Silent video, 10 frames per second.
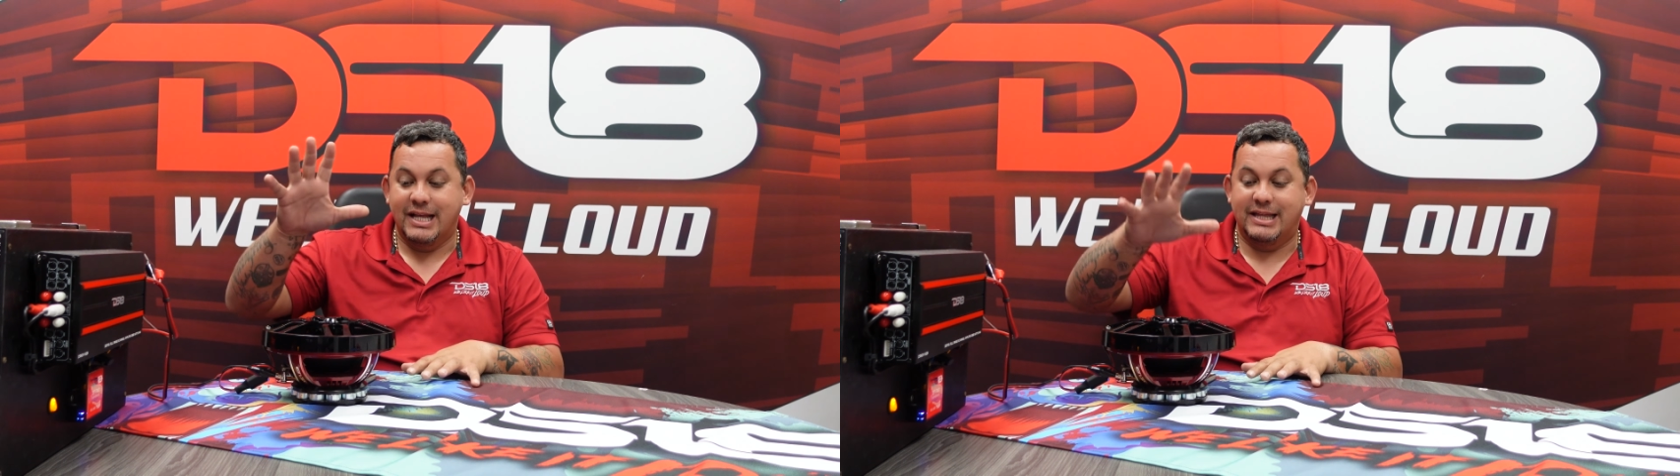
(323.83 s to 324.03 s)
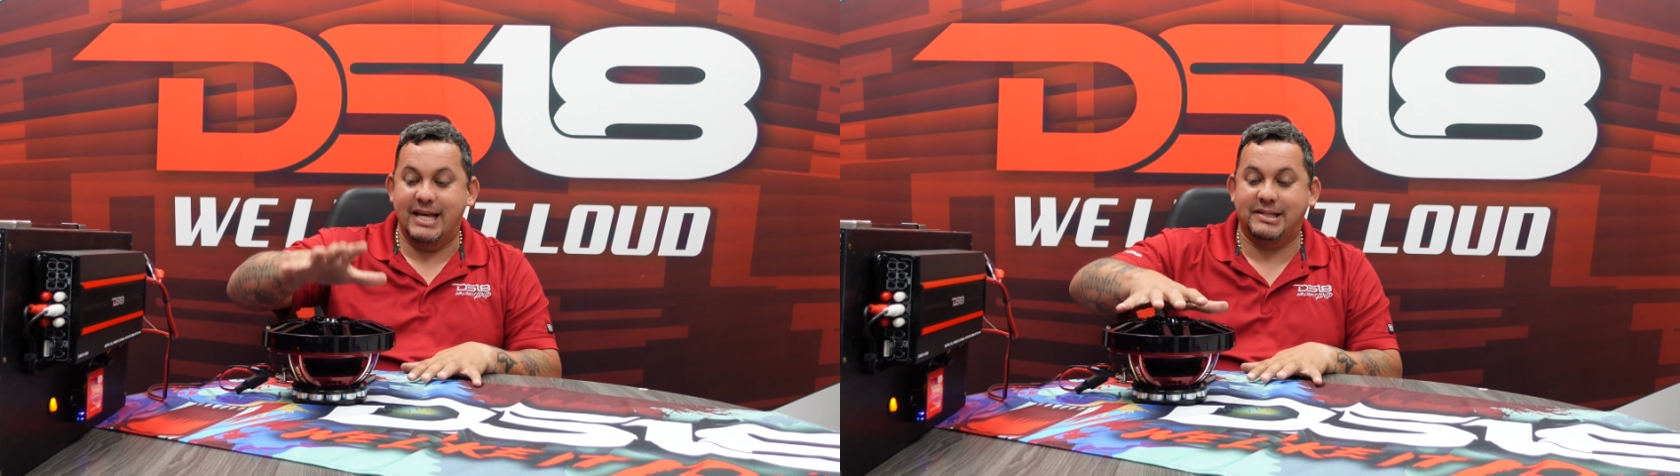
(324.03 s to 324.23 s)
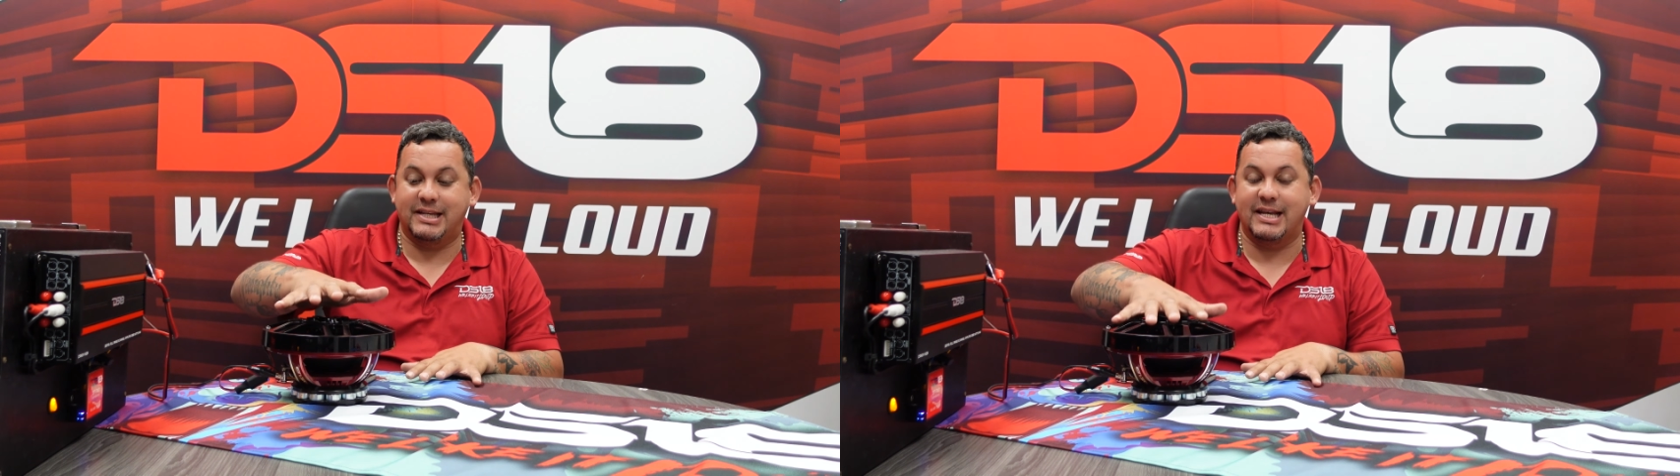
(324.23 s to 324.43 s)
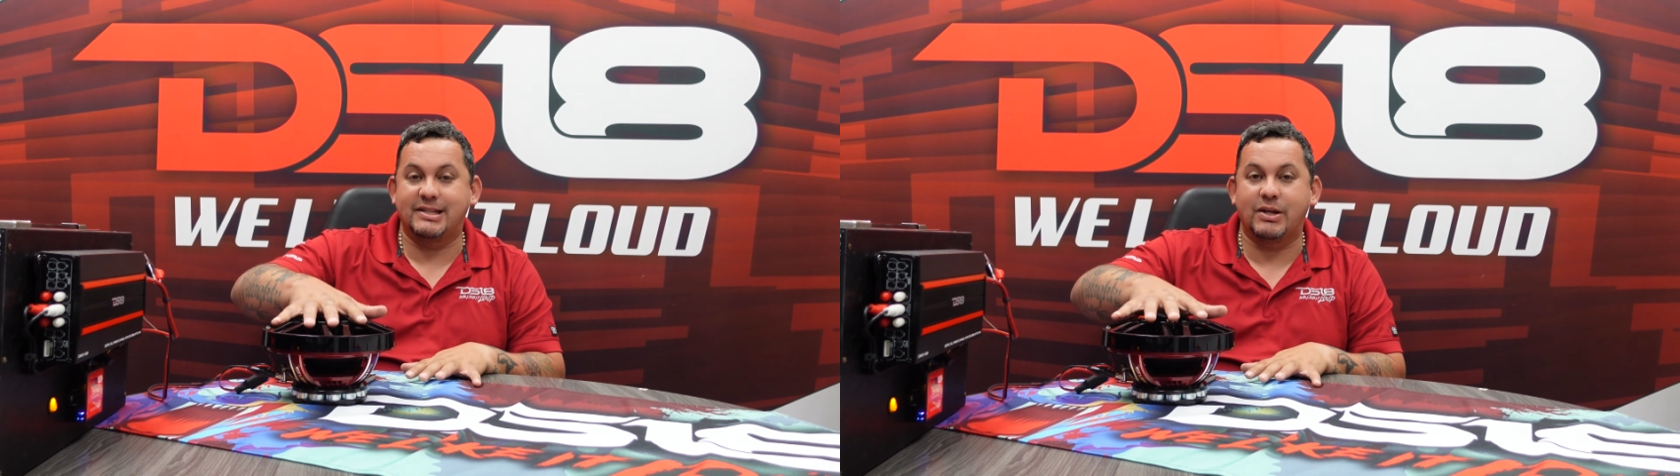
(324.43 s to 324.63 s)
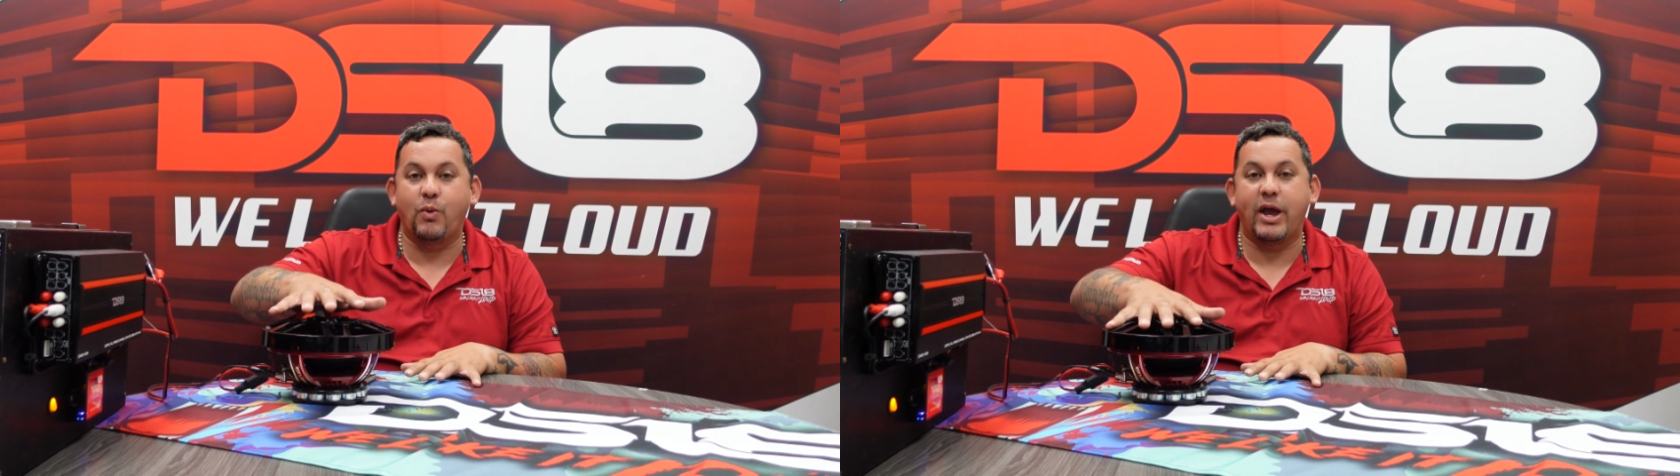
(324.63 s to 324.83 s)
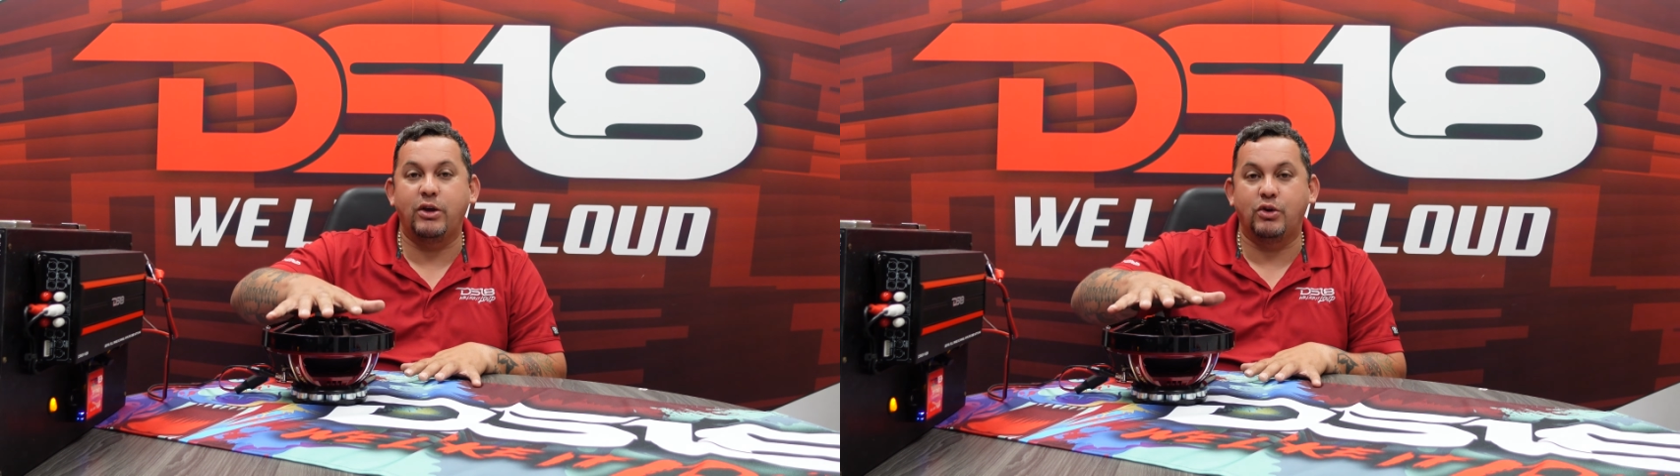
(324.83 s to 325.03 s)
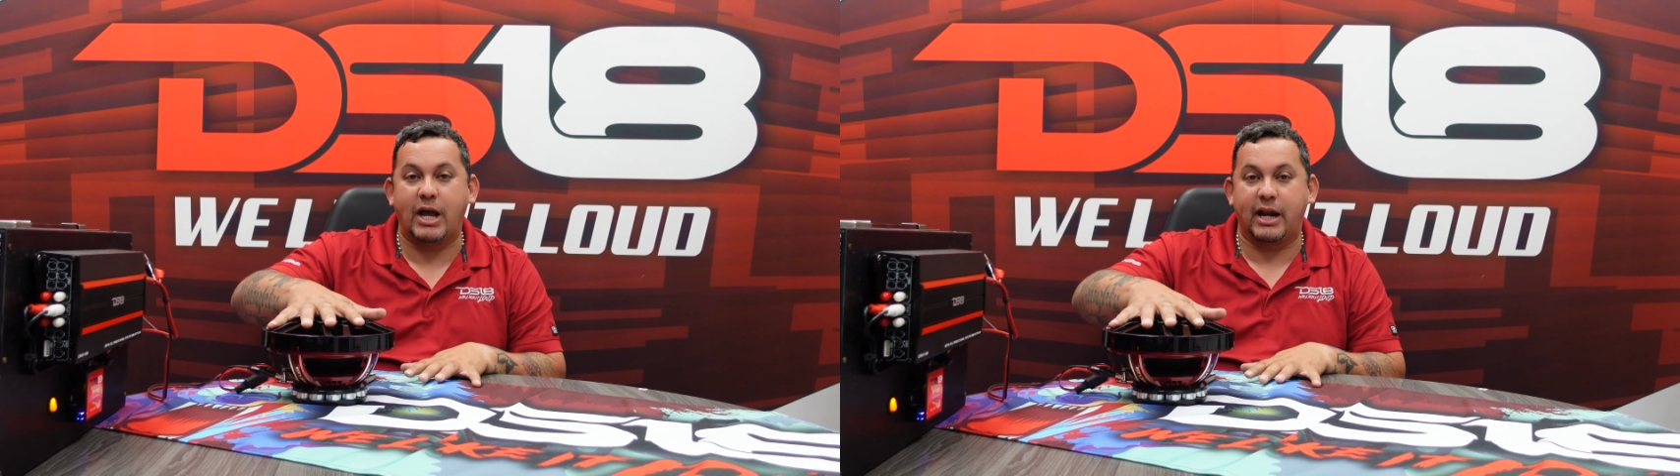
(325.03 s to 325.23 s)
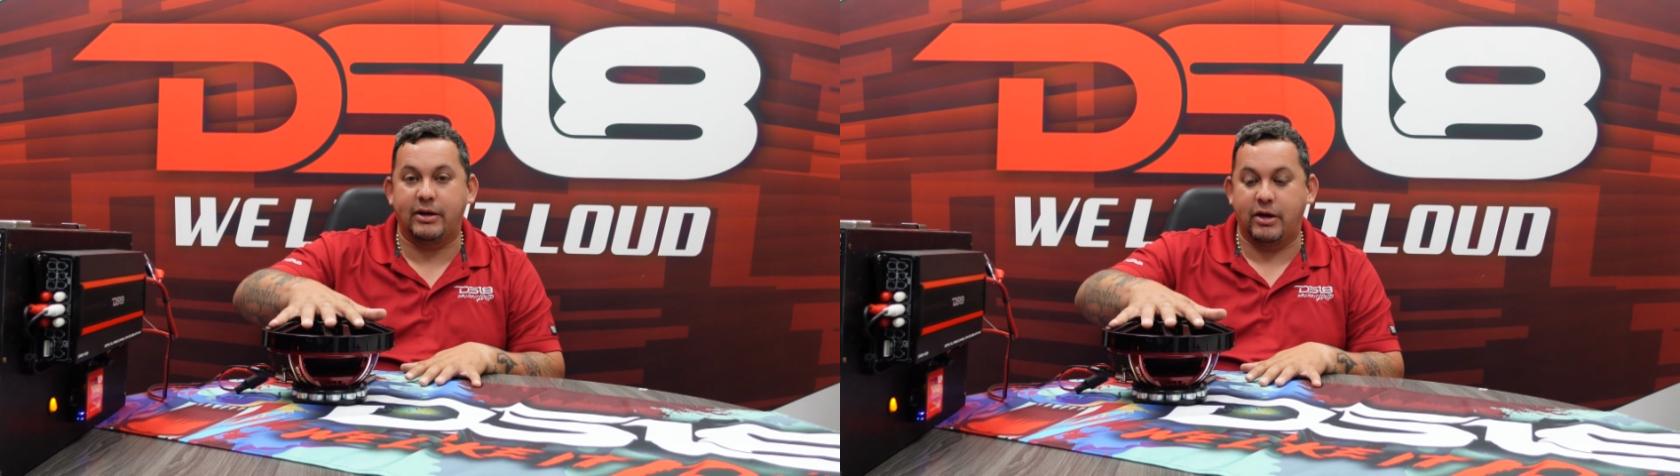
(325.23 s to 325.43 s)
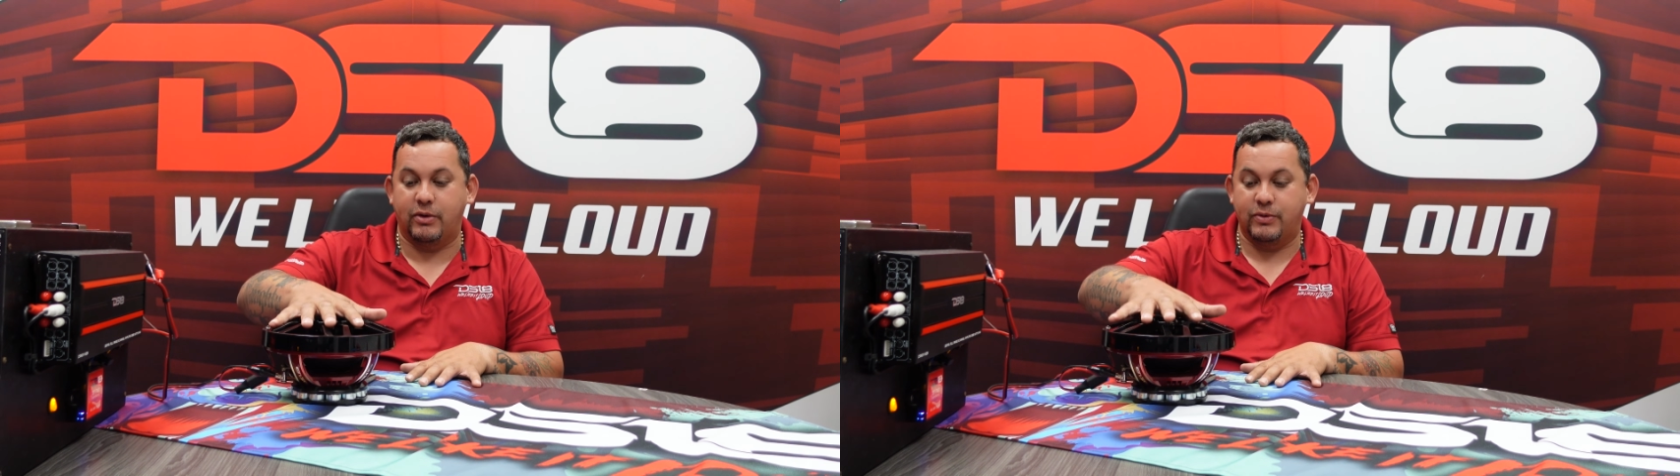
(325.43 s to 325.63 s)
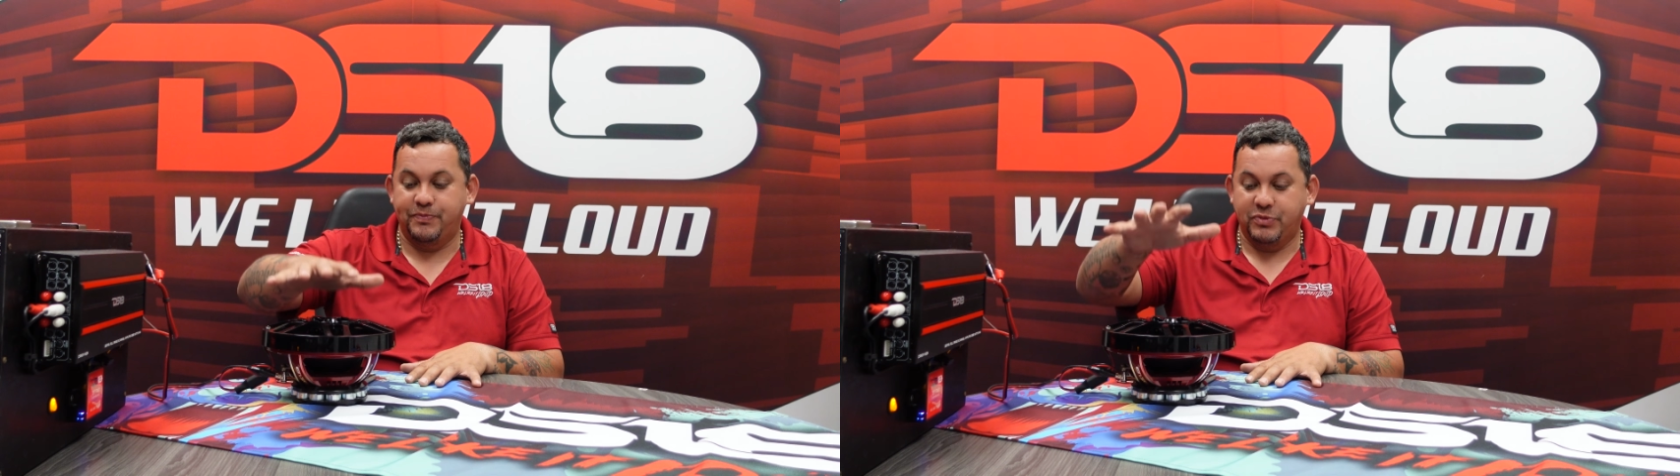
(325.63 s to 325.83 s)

this is the way you gotta go.